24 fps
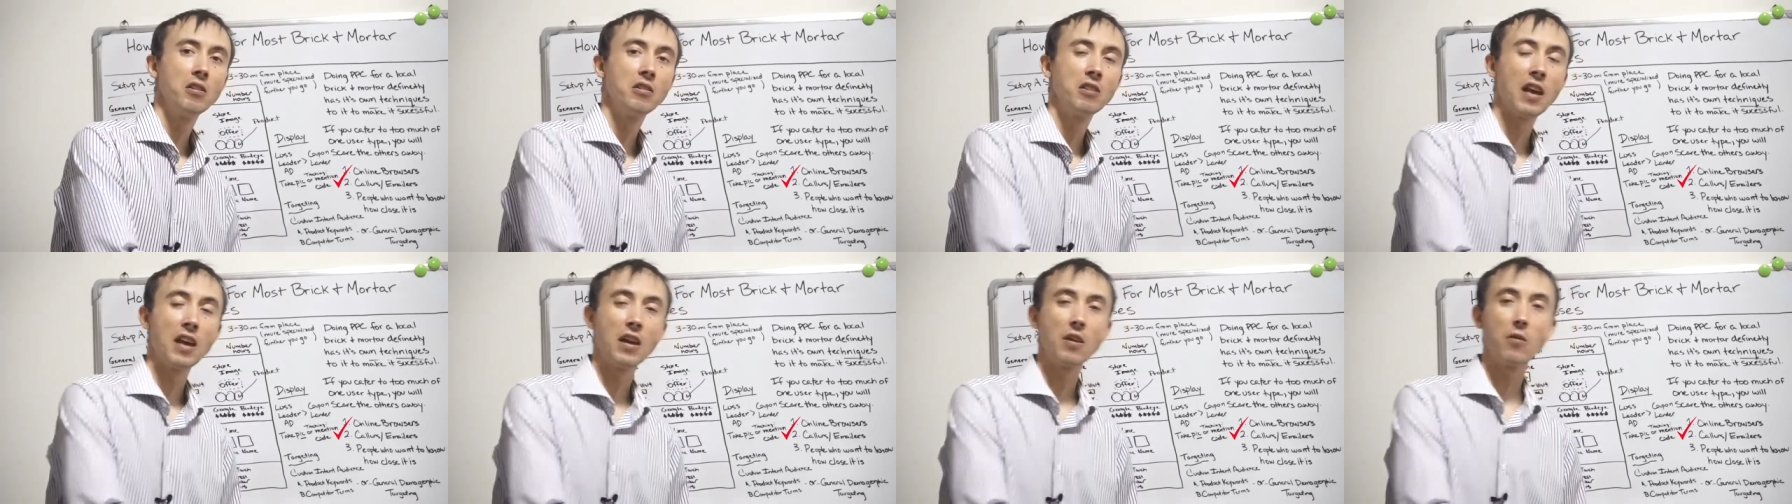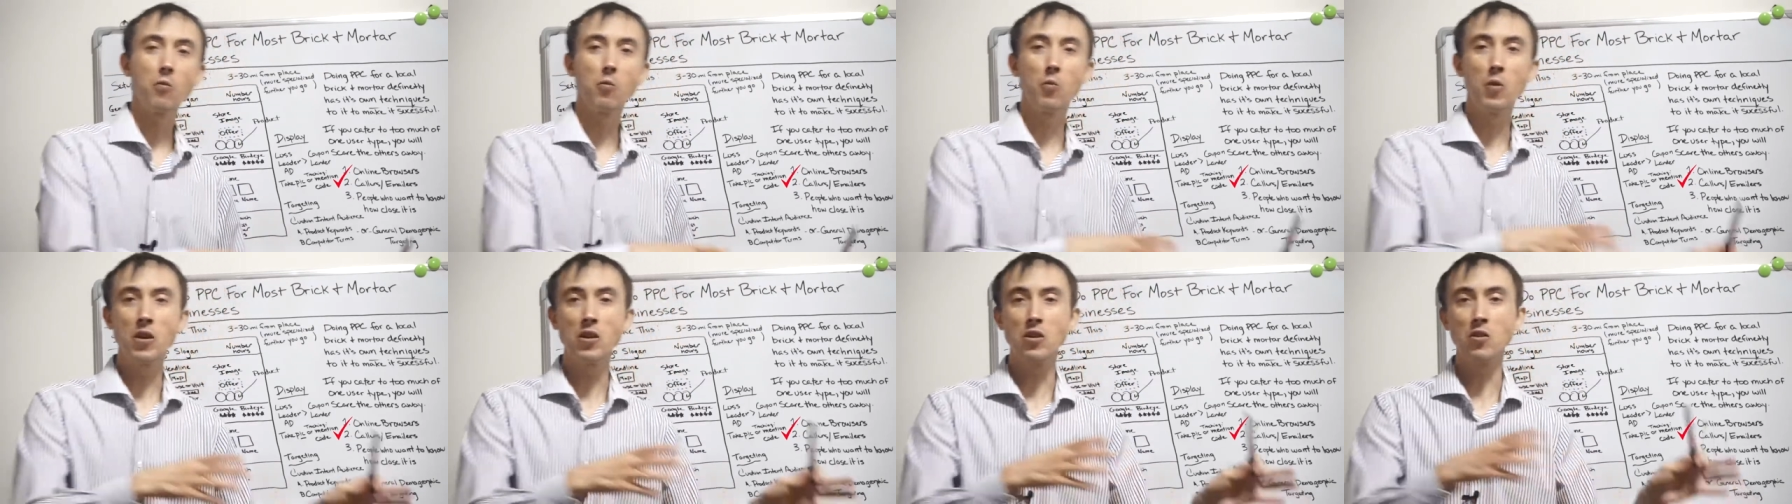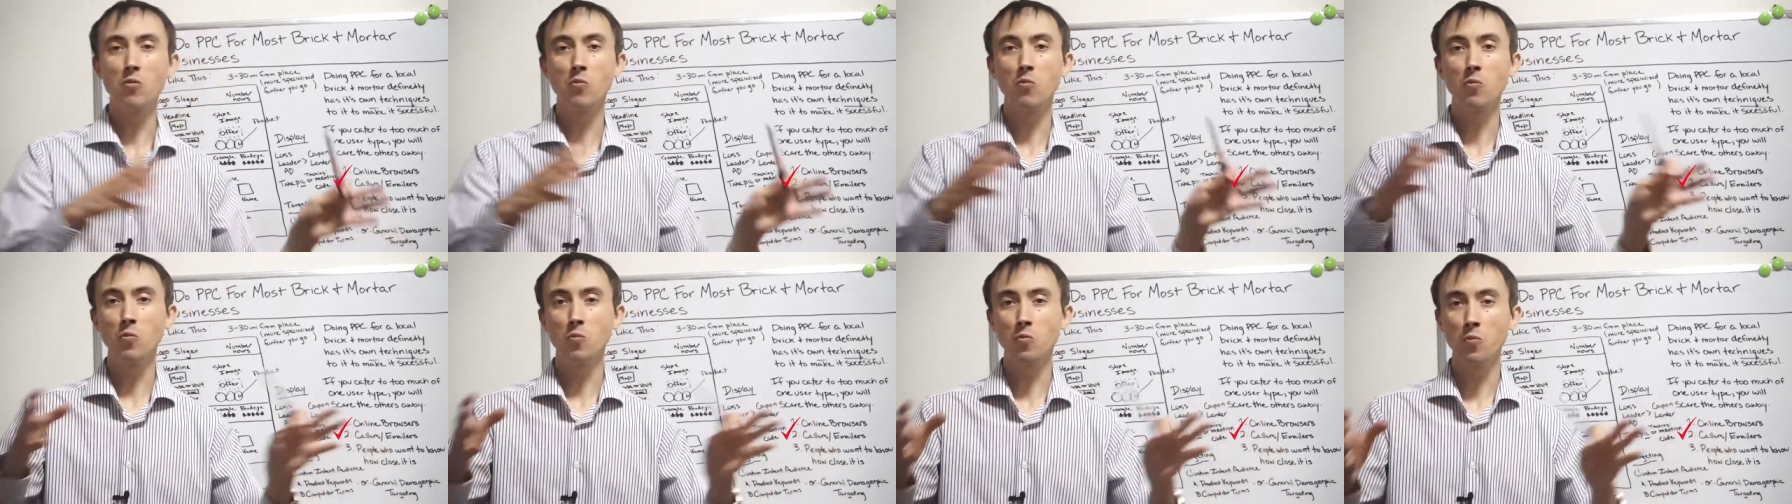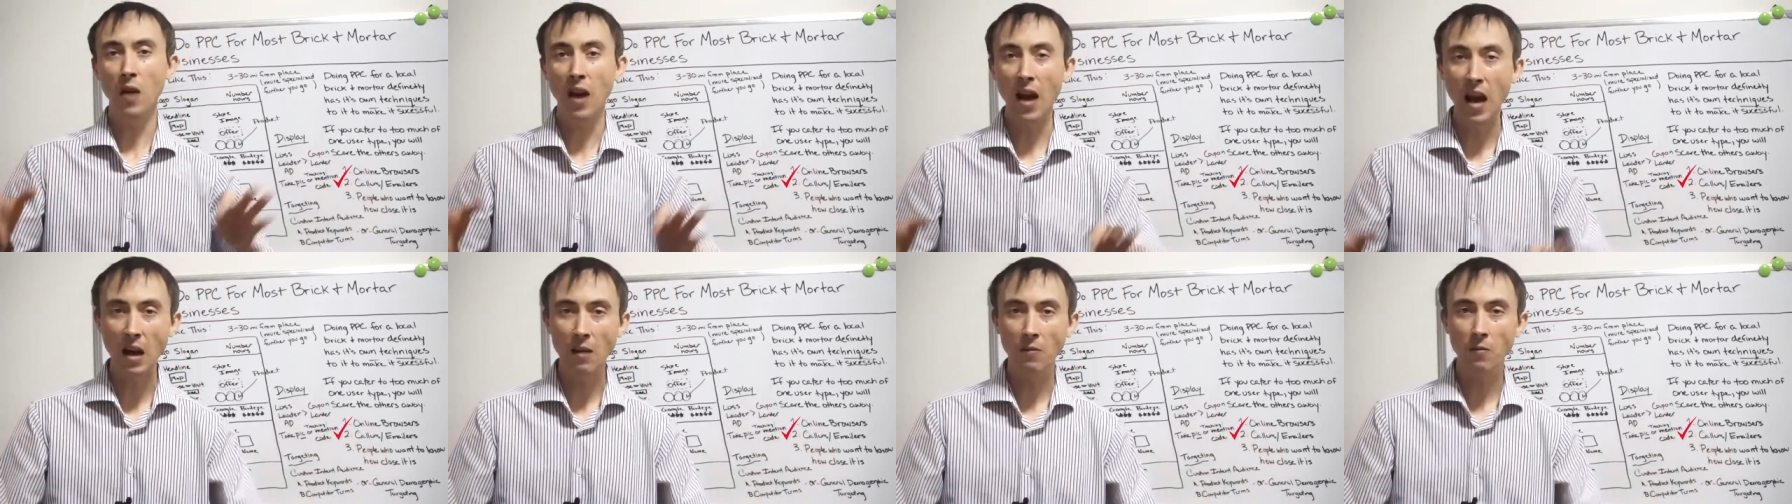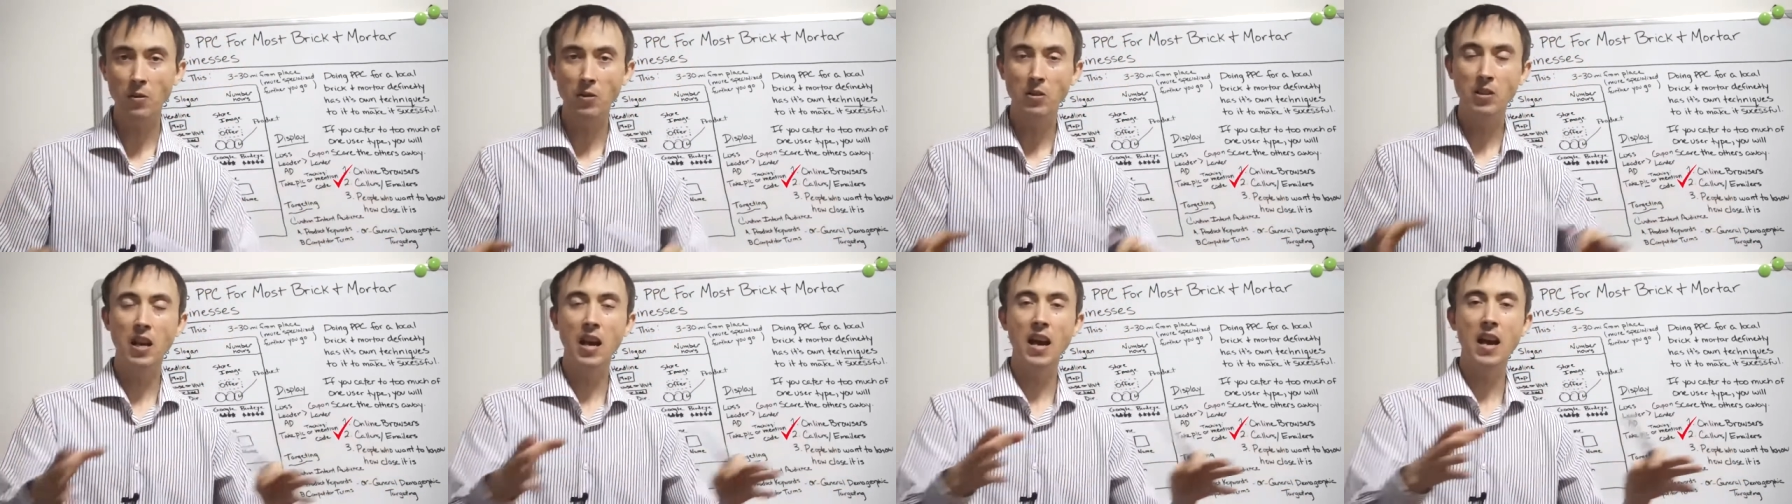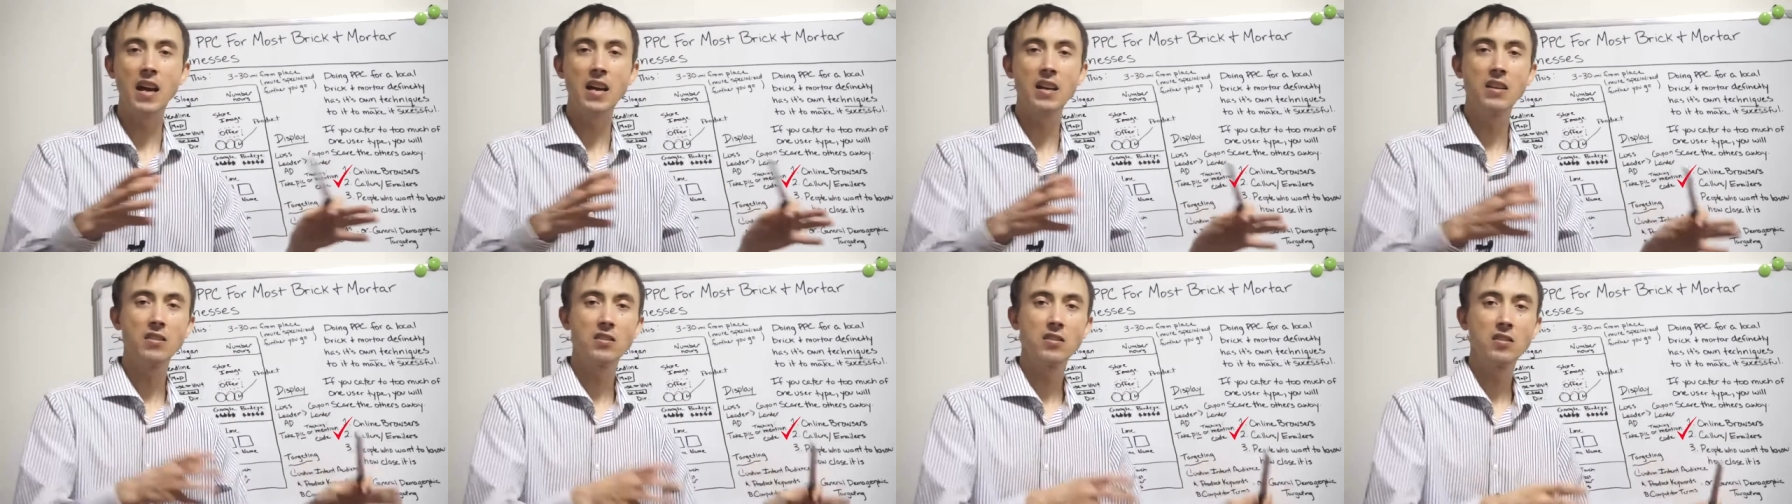that when you
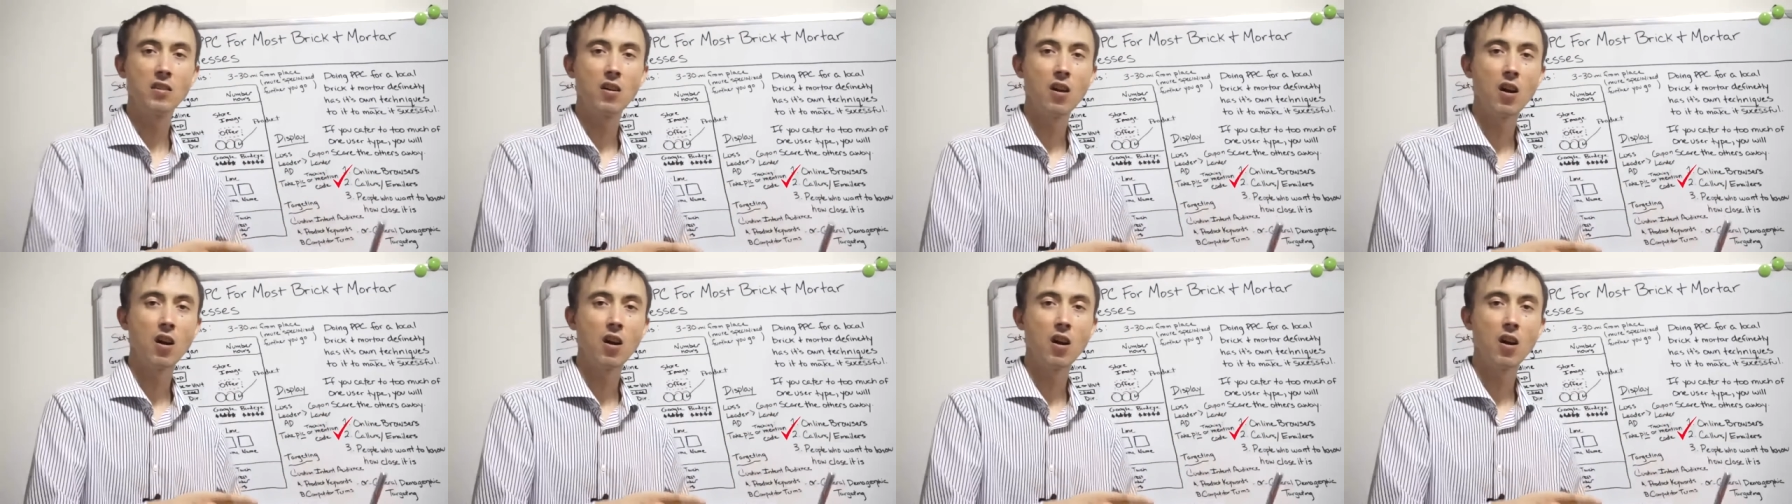advertise